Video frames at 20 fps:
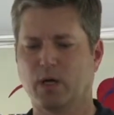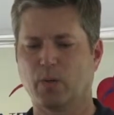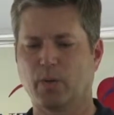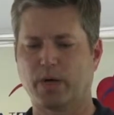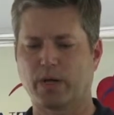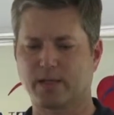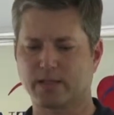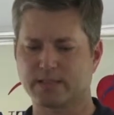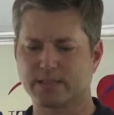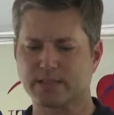
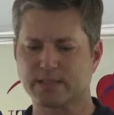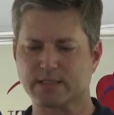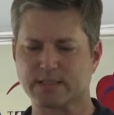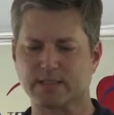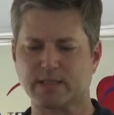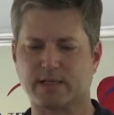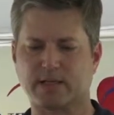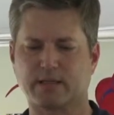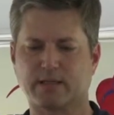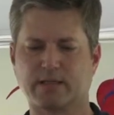Well,
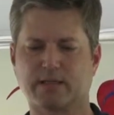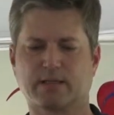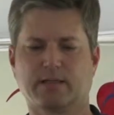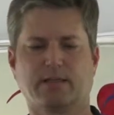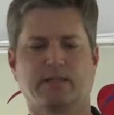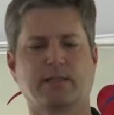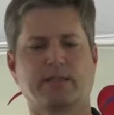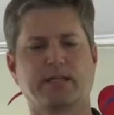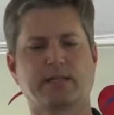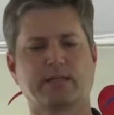since
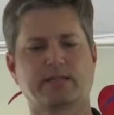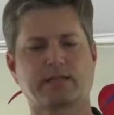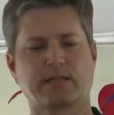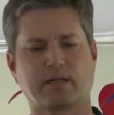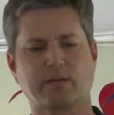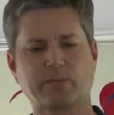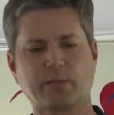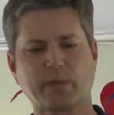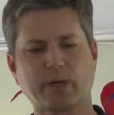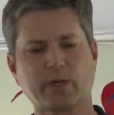then, he's
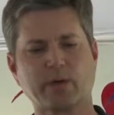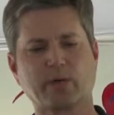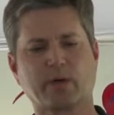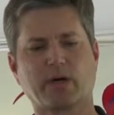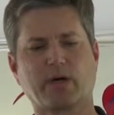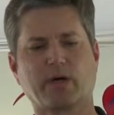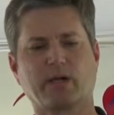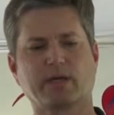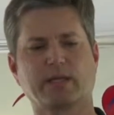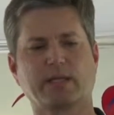done pretty
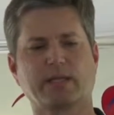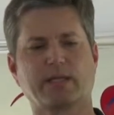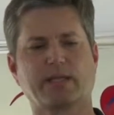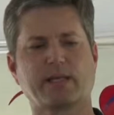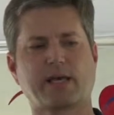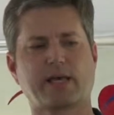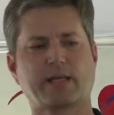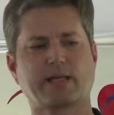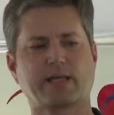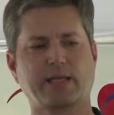well. He
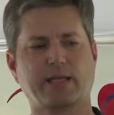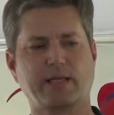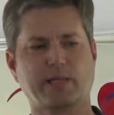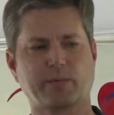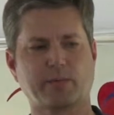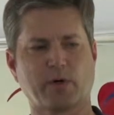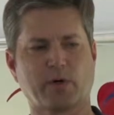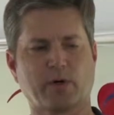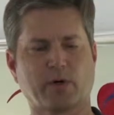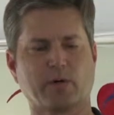had
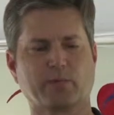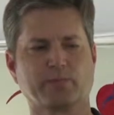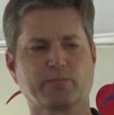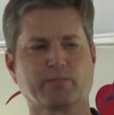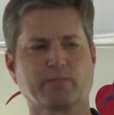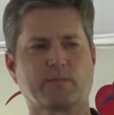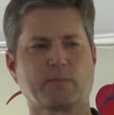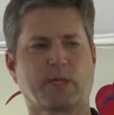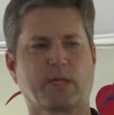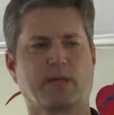chemo,
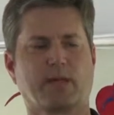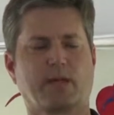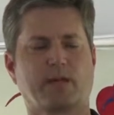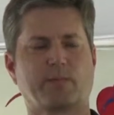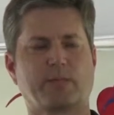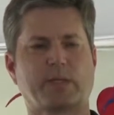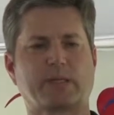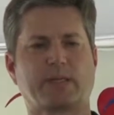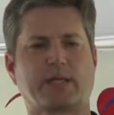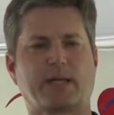
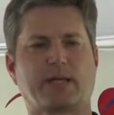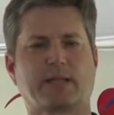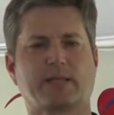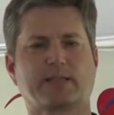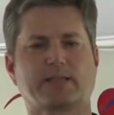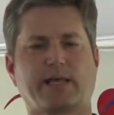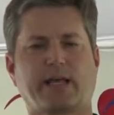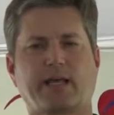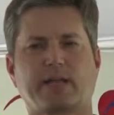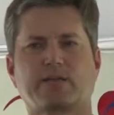but then
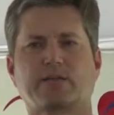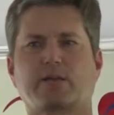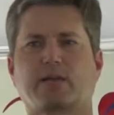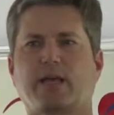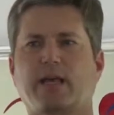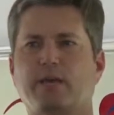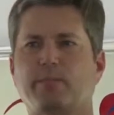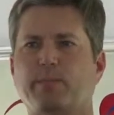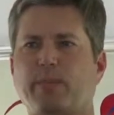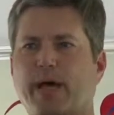his cancer
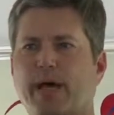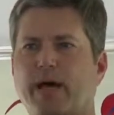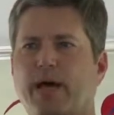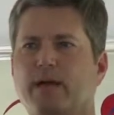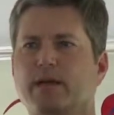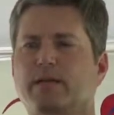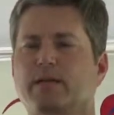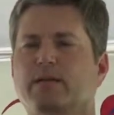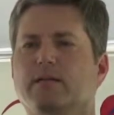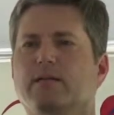came
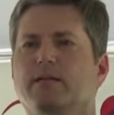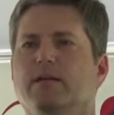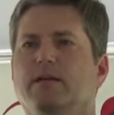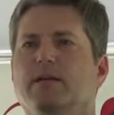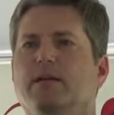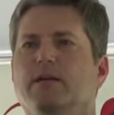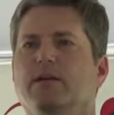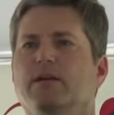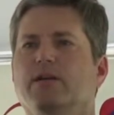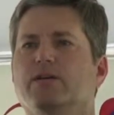back.
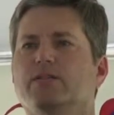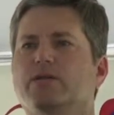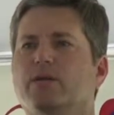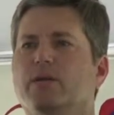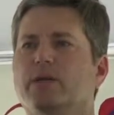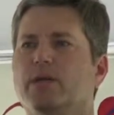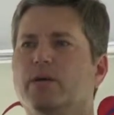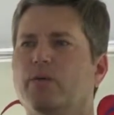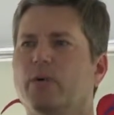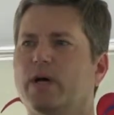So
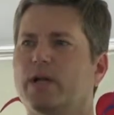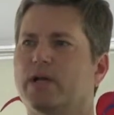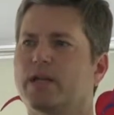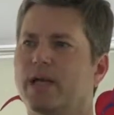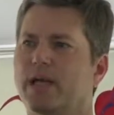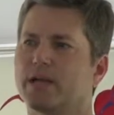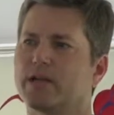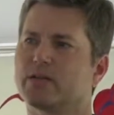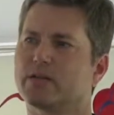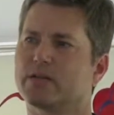he went and
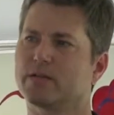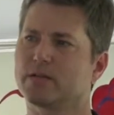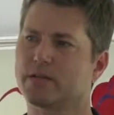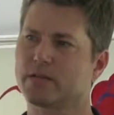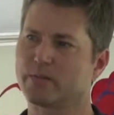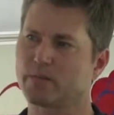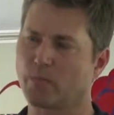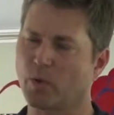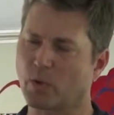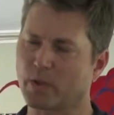
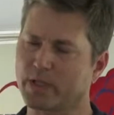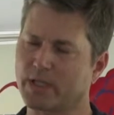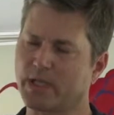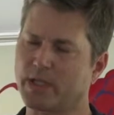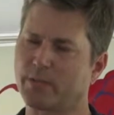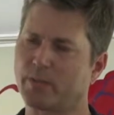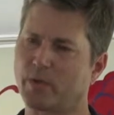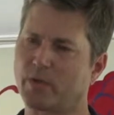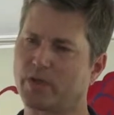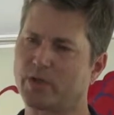had more
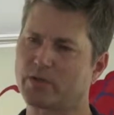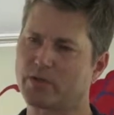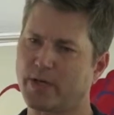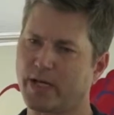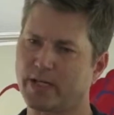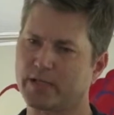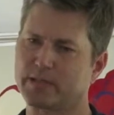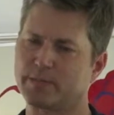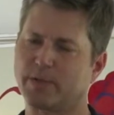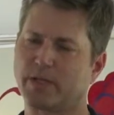chemo and a
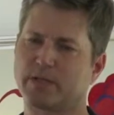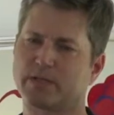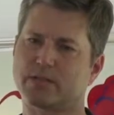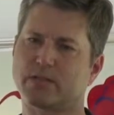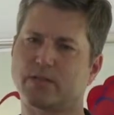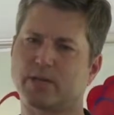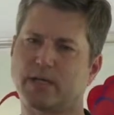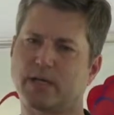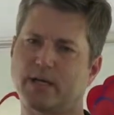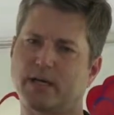transplant.
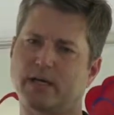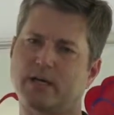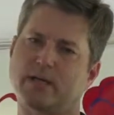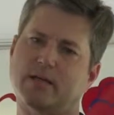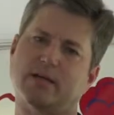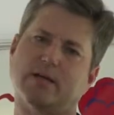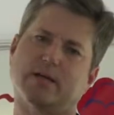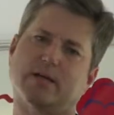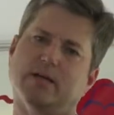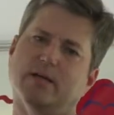So he had
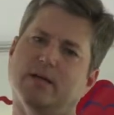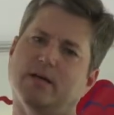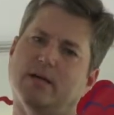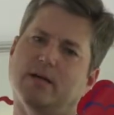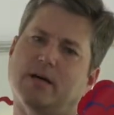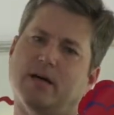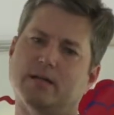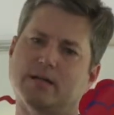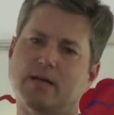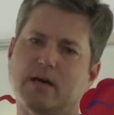a
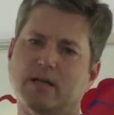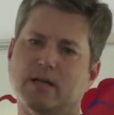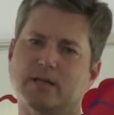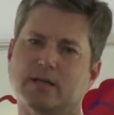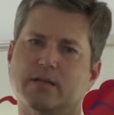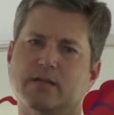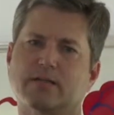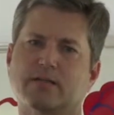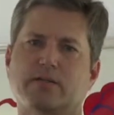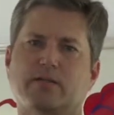
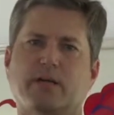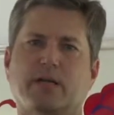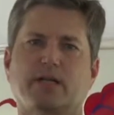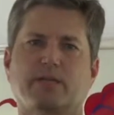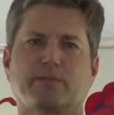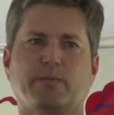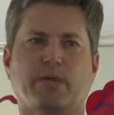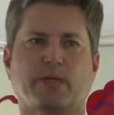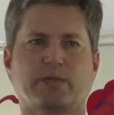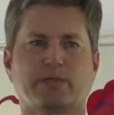autologous
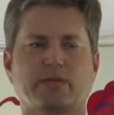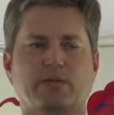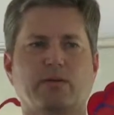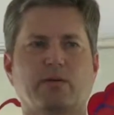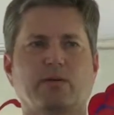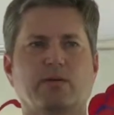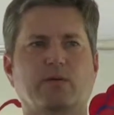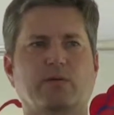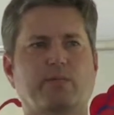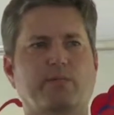transplant,
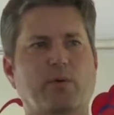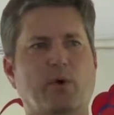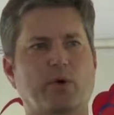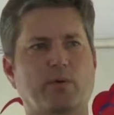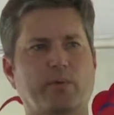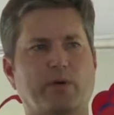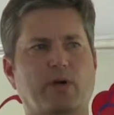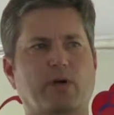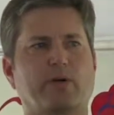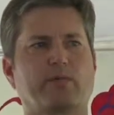so
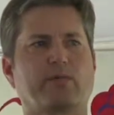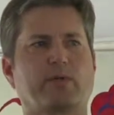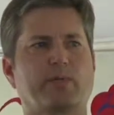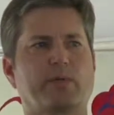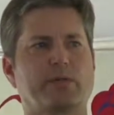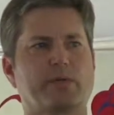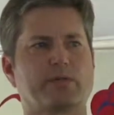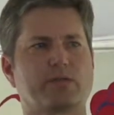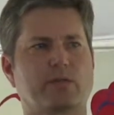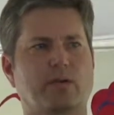bone marrow from
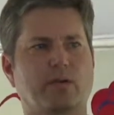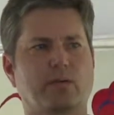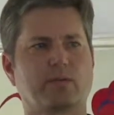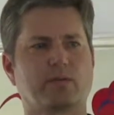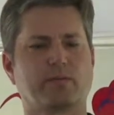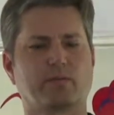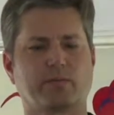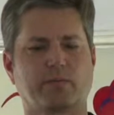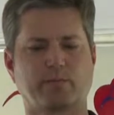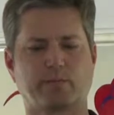his own
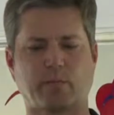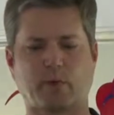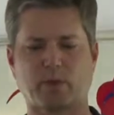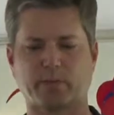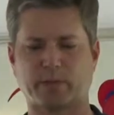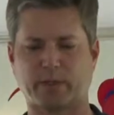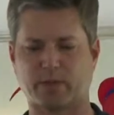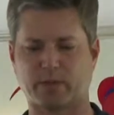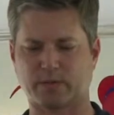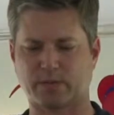
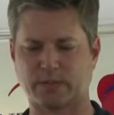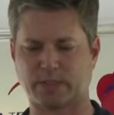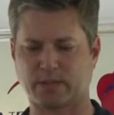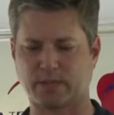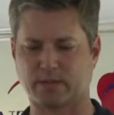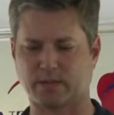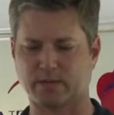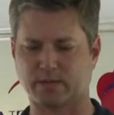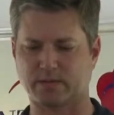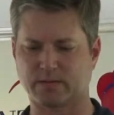bone marrow
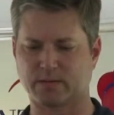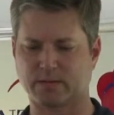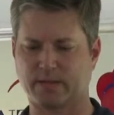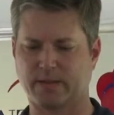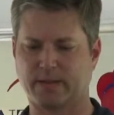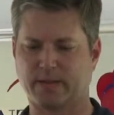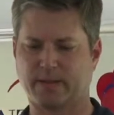cells.